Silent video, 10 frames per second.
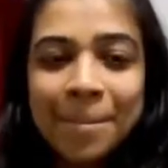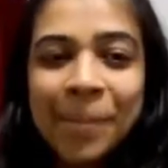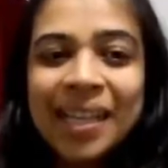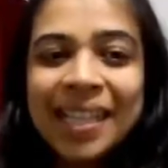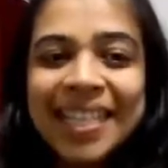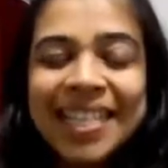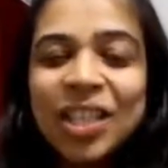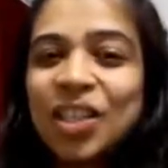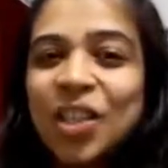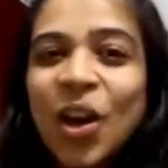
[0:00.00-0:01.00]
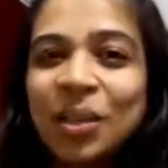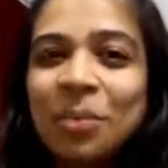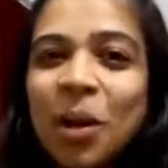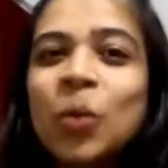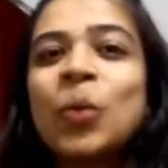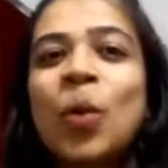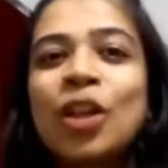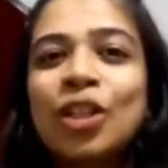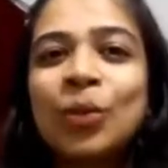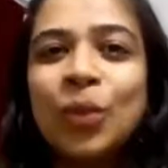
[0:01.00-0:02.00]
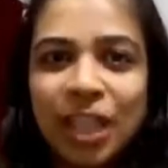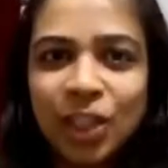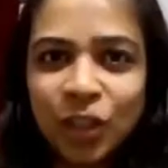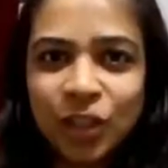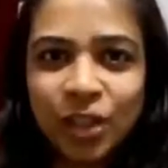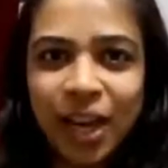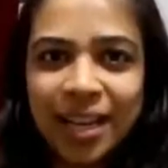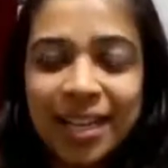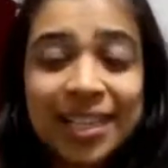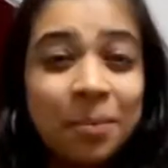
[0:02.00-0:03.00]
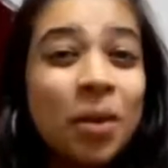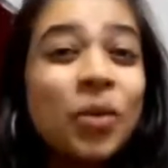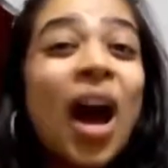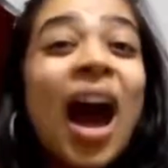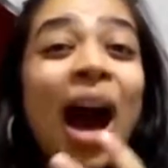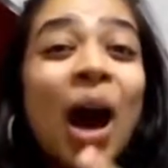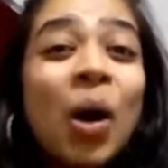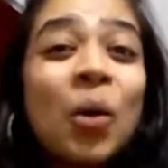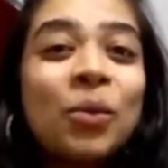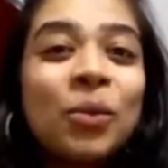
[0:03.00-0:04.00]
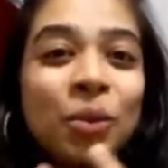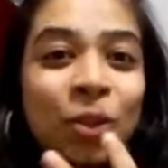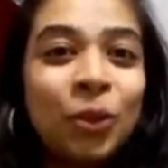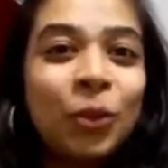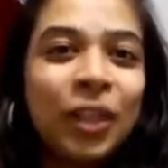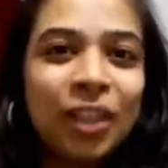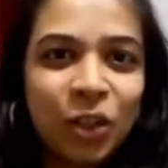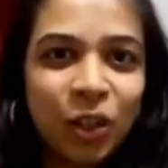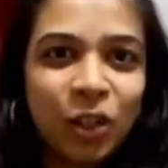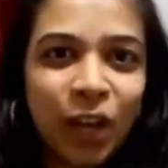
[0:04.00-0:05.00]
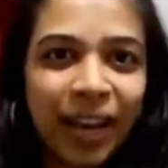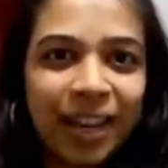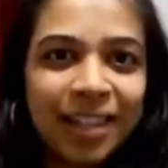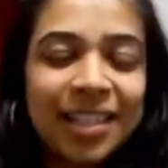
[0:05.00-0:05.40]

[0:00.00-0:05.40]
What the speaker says: But it's not about what you teach your child. It's about how you teach your child.